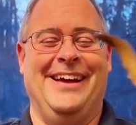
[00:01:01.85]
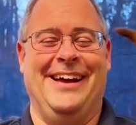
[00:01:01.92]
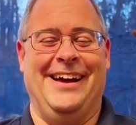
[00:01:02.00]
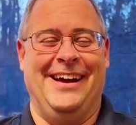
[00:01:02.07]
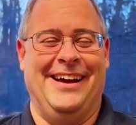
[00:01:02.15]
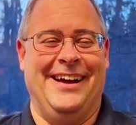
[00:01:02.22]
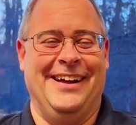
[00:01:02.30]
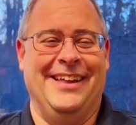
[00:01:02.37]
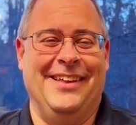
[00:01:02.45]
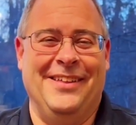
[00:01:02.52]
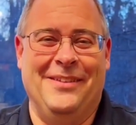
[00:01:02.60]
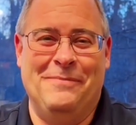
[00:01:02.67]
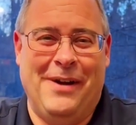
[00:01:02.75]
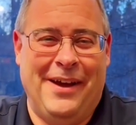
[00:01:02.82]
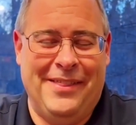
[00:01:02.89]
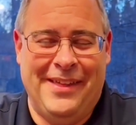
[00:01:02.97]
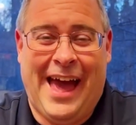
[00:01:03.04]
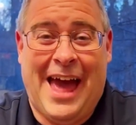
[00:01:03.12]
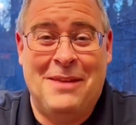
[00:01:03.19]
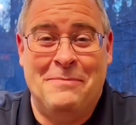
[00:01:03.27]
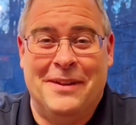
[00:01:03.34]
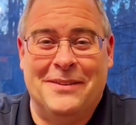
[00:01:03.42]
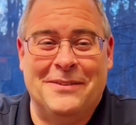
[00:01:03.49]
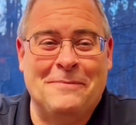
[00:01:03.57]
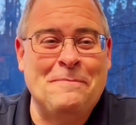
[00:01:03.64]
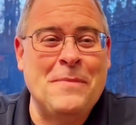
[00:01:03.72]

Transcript: the admins.